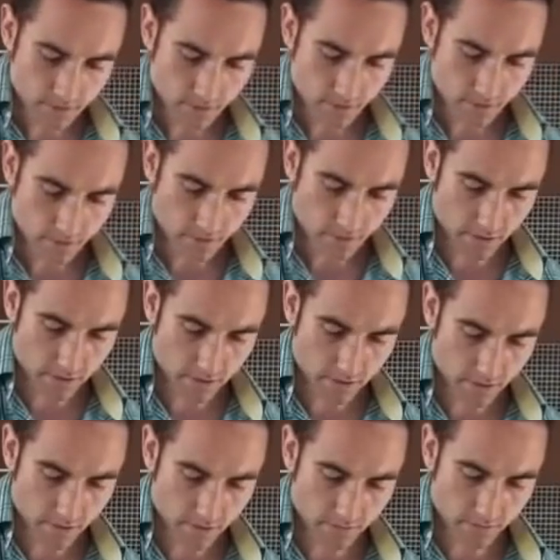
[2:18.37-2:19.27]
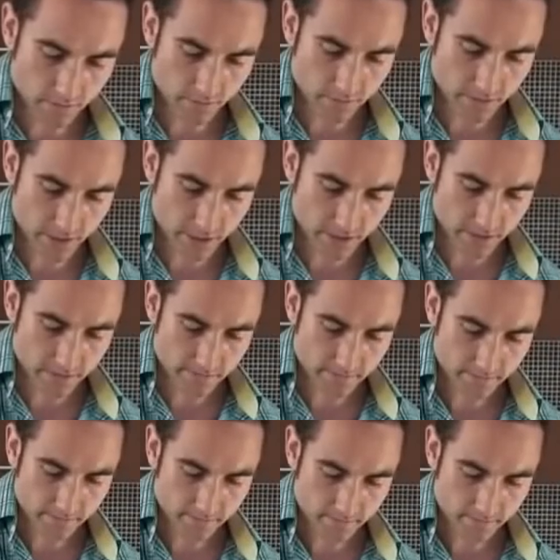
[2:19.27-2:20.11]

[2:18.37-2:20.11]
It's not looking too good for those guys.